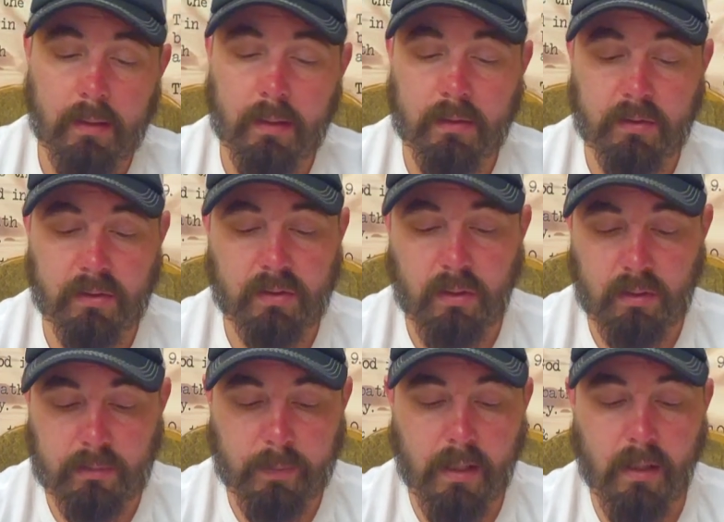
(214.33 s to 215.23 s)
it just
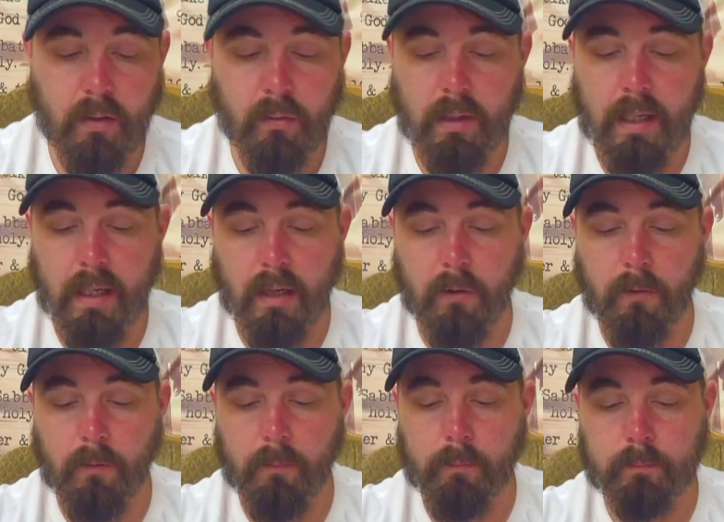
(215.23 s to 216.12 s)
talks about
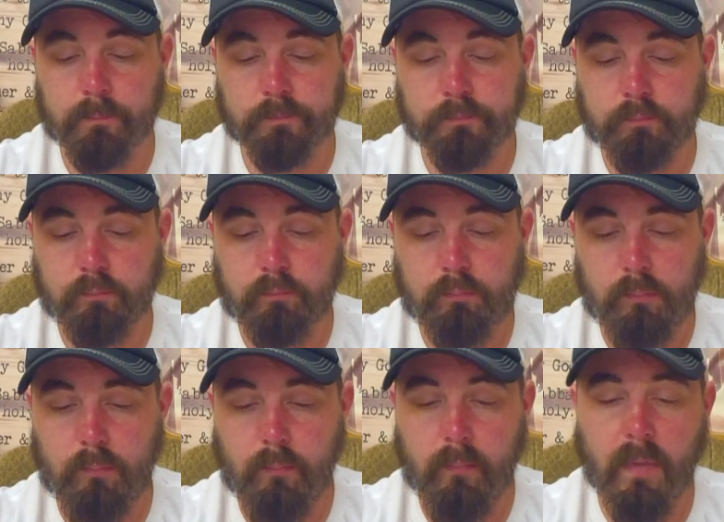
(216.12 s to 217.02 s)
how
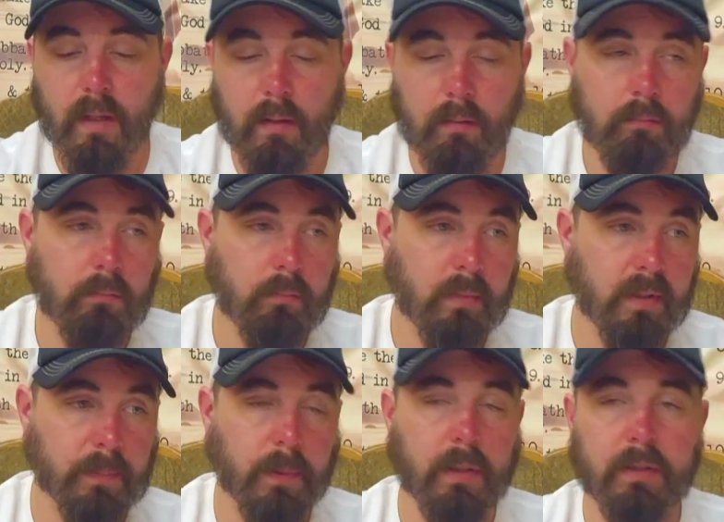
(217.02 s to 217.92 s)

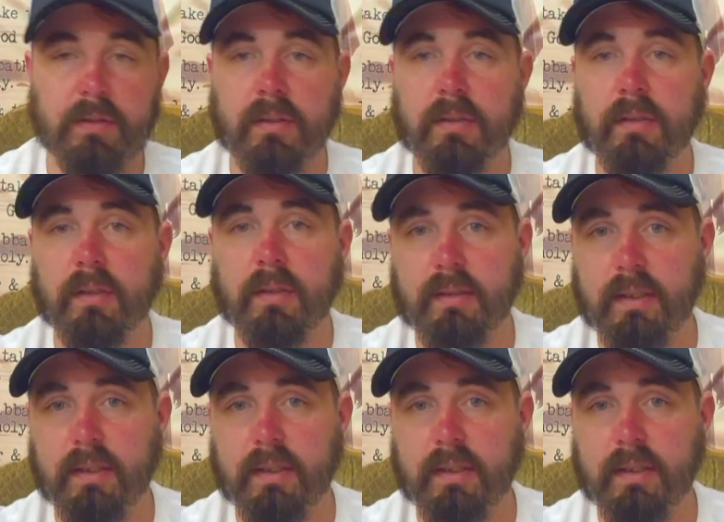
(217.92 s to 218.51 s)
this person is